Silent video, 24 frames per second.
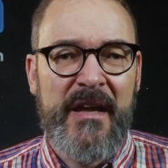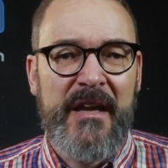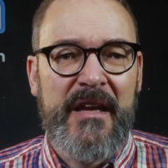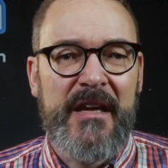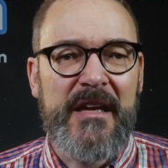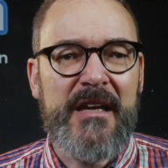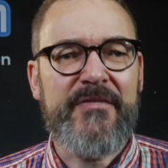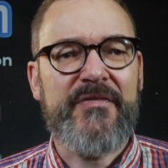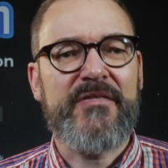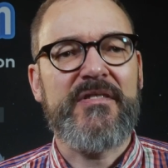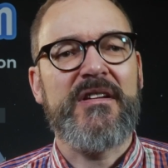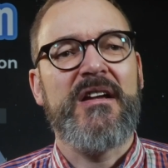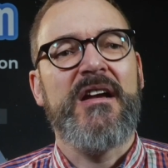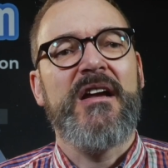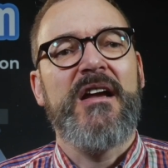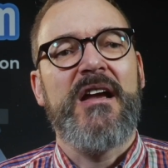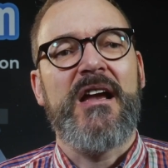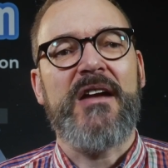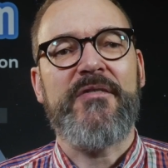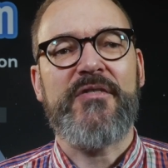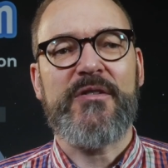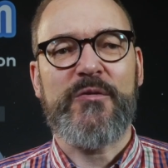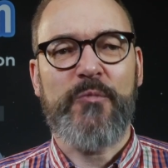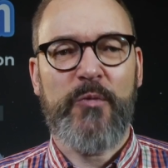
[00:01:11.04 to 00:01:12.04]
Even
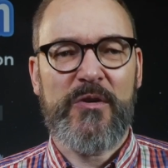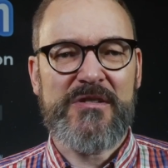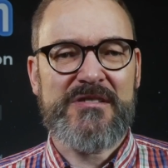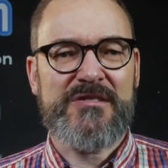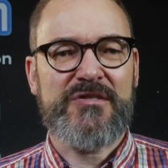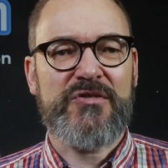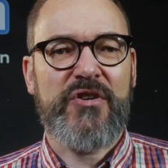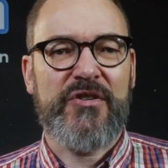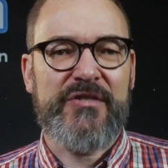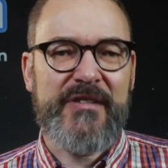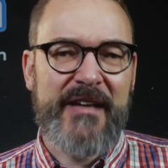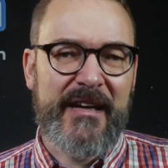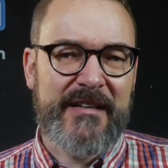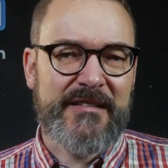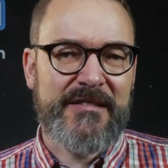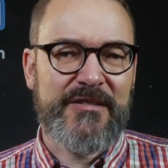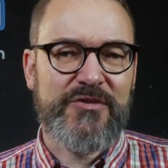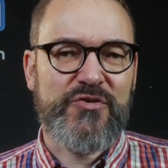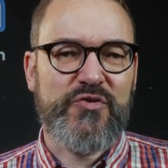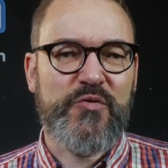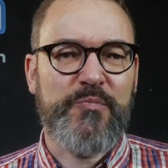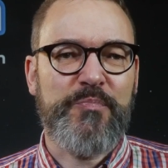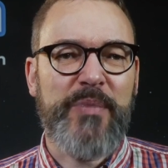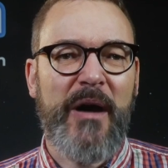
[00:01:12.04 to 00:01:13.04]
if it wasn't
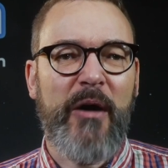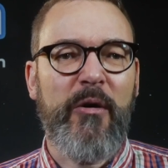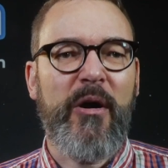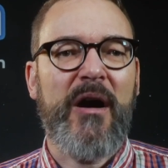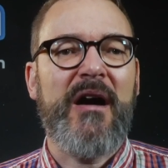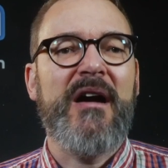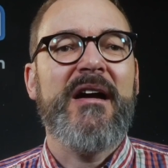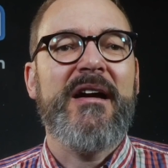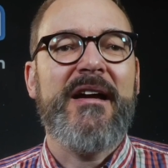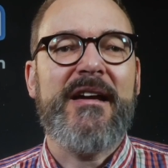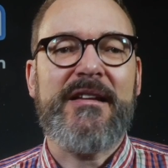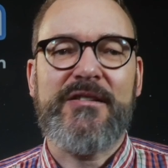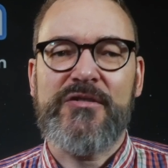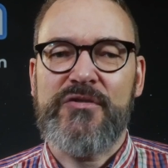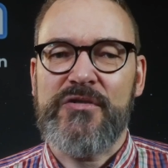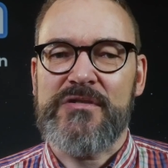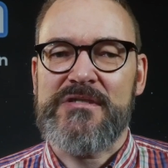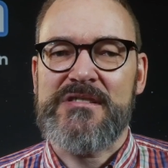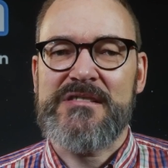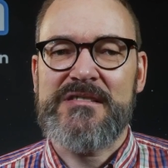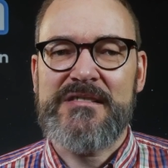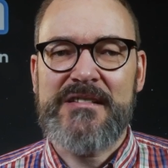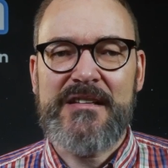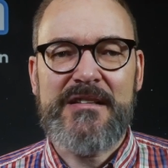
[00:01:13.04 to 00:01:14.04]
connected to power, it could
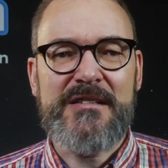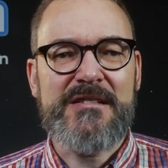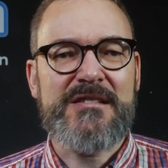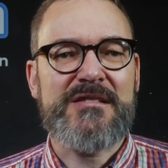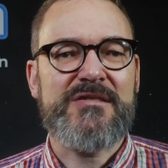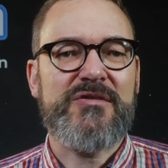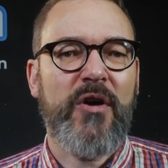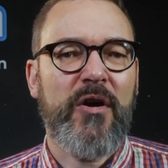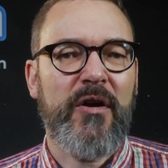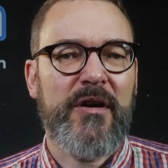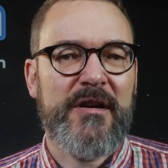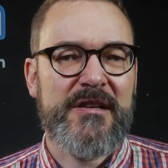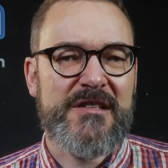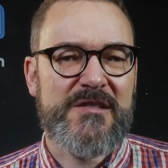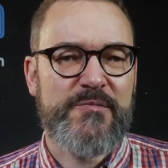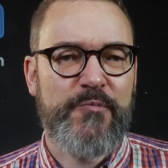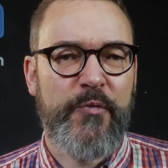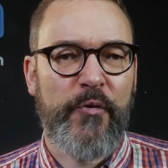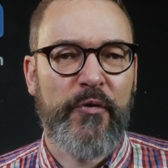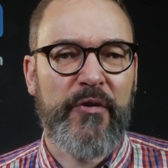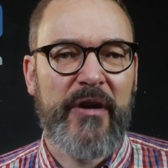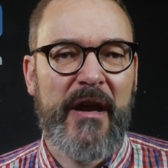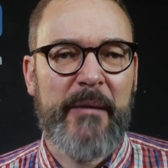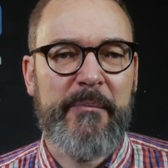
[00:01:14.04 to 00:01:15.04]
still store its
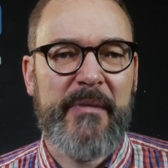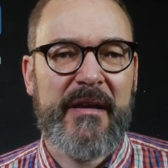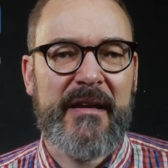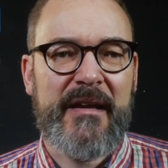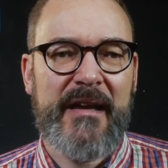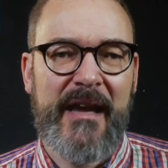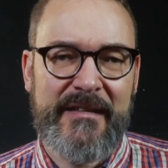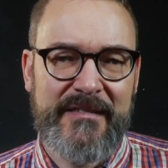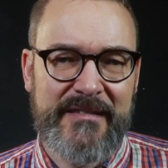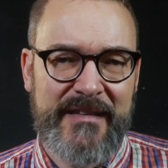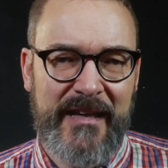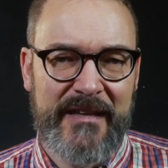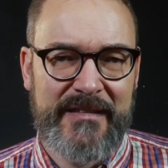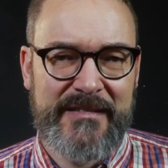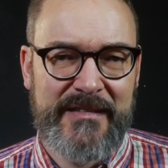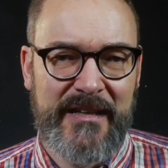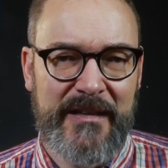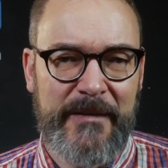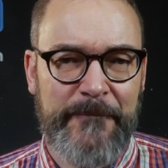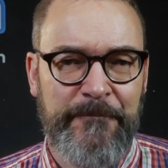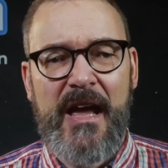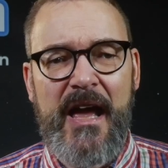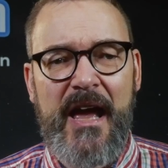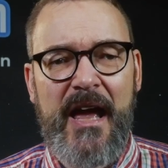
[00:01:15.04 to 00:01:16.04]
programming and
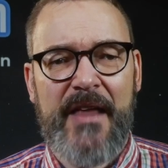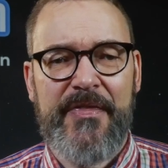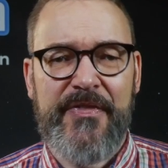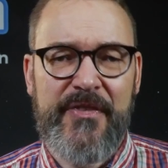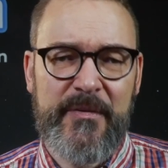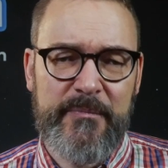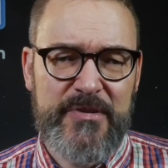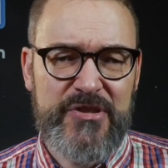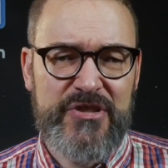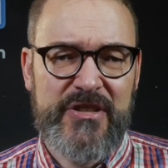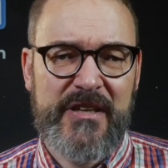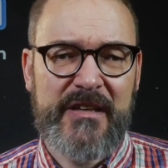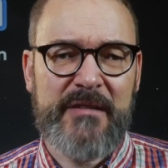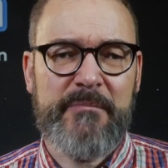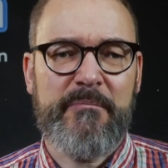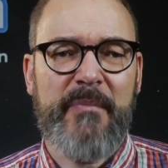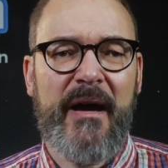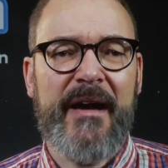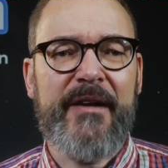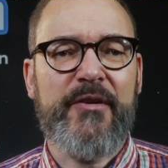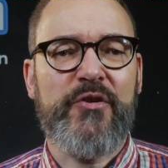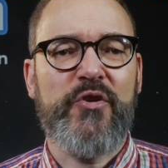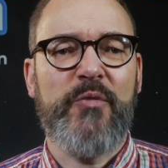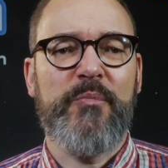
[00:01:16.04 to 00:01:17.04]
data. And the Michigan
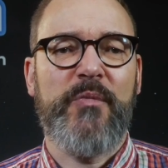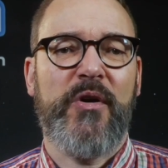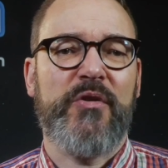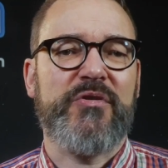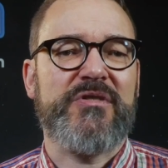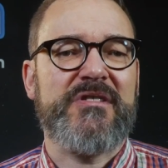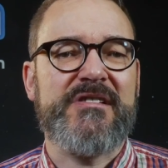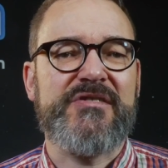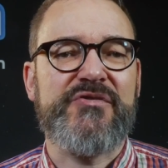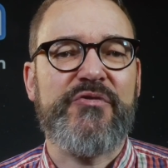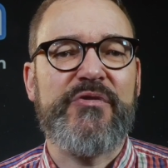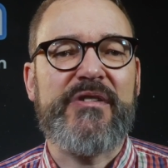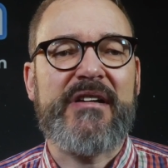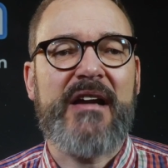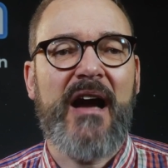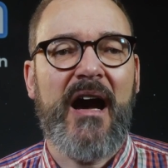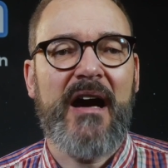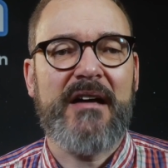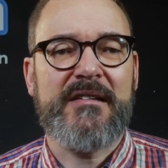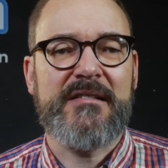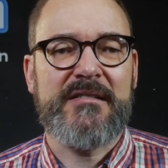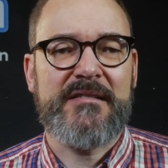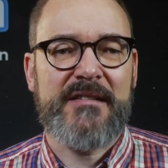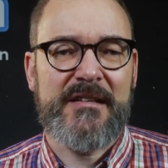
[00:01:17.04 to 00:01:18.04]
Micro Mote is
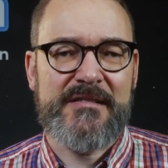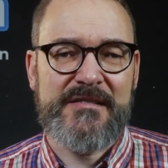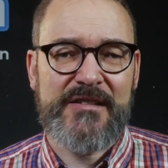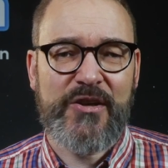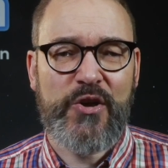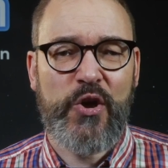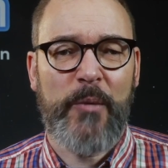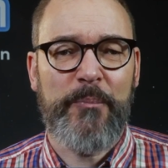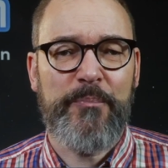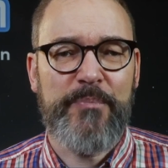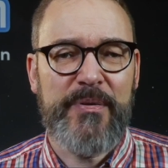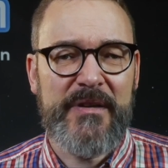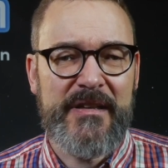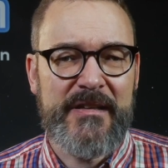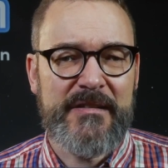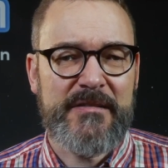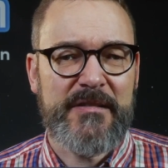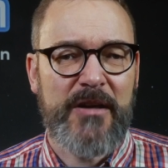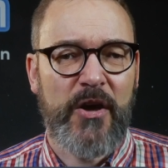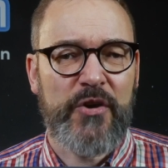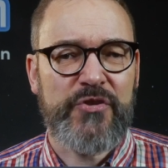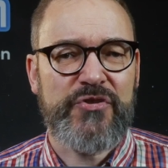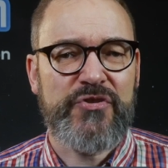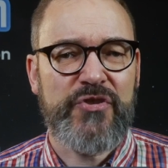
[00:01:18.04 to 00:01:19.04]
regarded as a complete
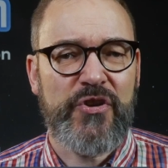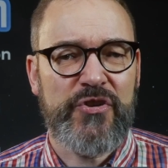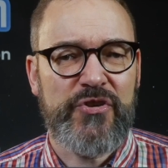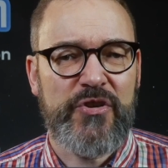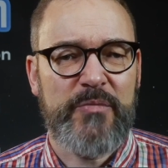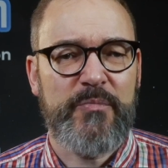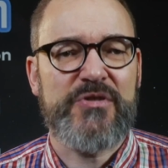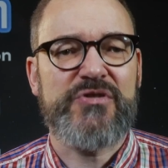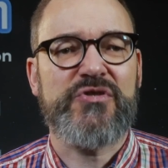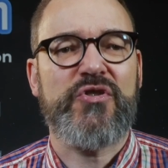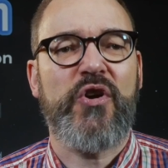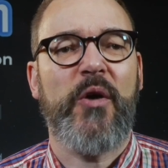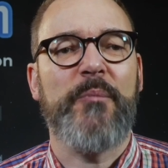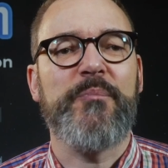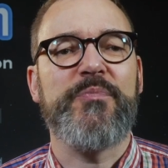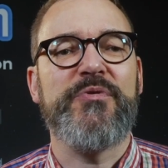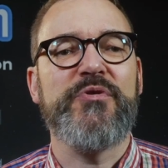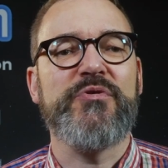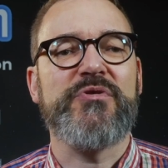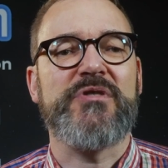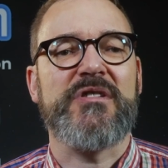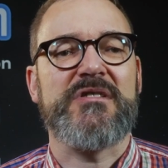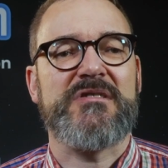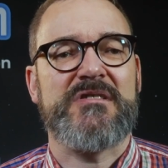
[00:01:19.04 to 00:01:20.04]
autonomous
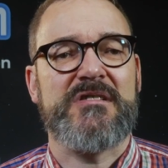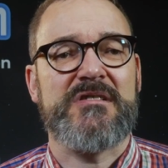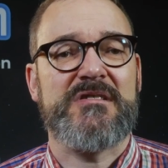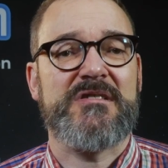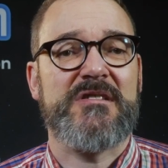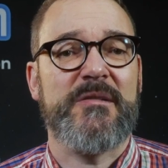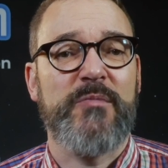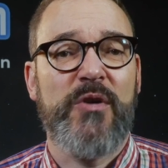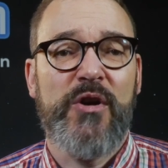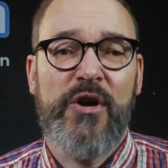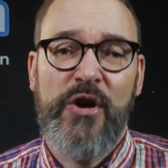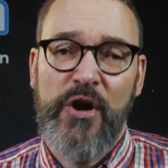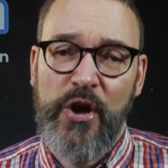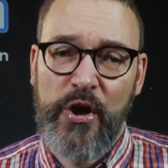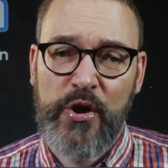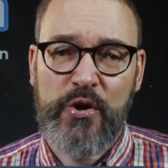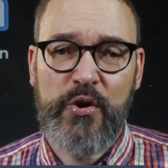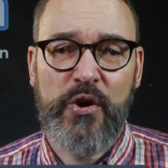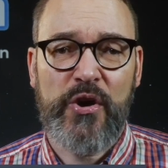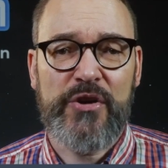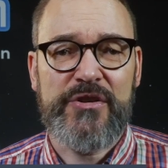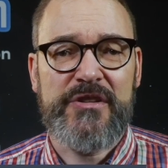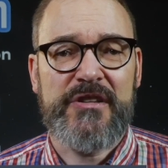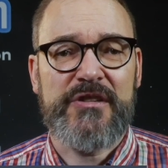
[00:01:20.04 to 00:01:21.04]
computer system,
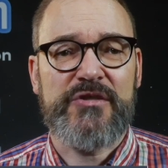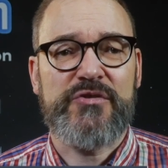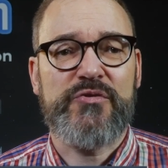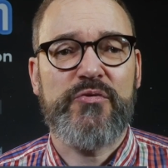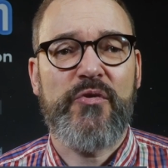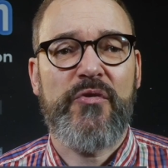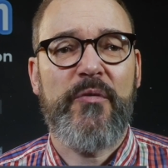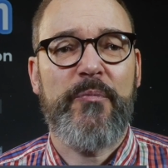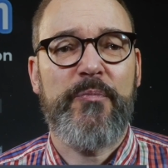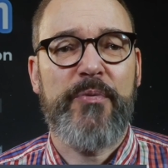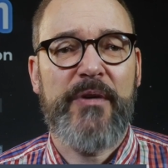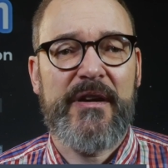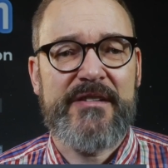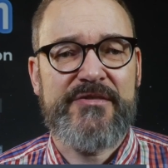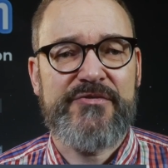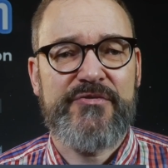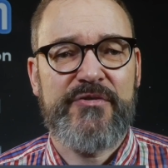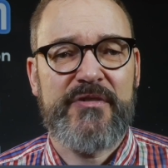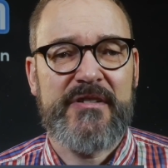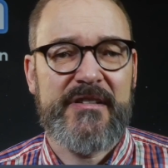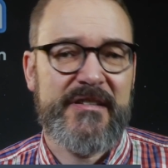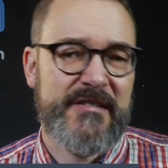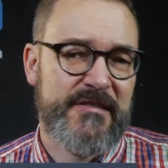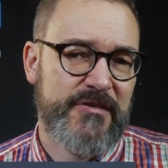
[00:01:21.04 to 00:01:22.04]
according to the press
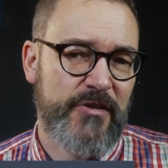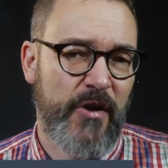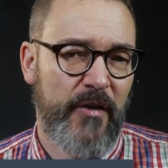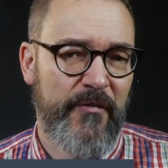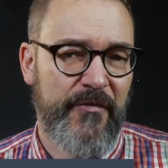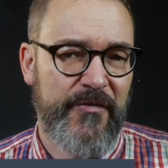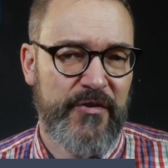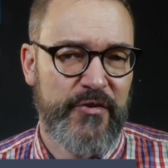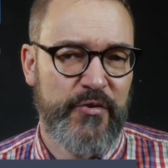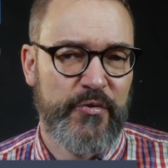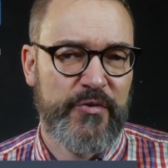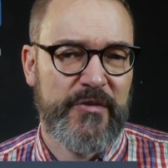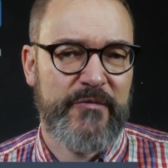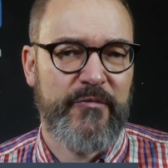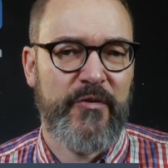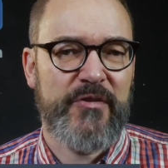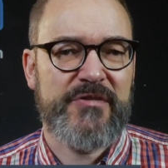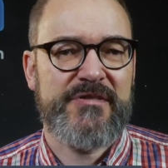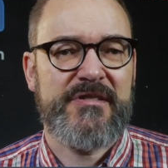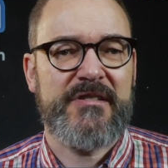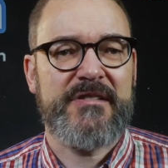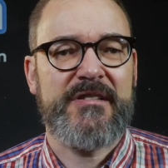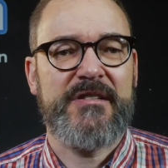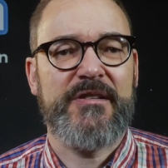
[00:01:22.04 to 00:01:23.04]
release of the
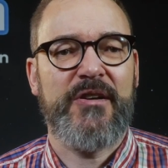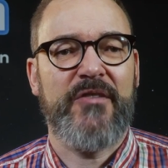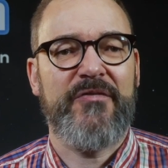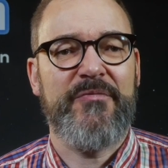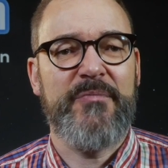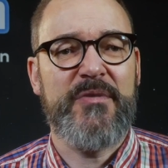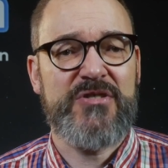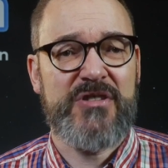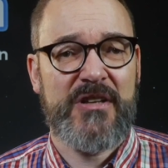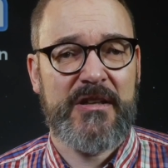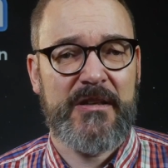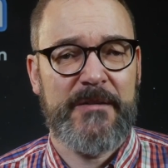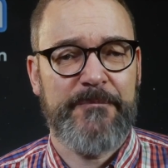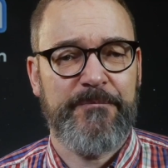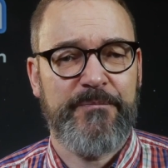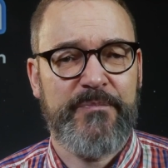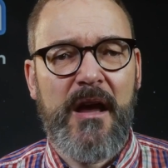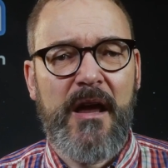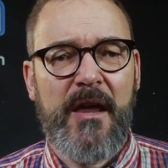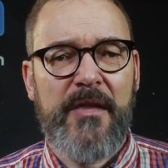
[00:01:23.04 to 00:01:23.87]
University of Michigan.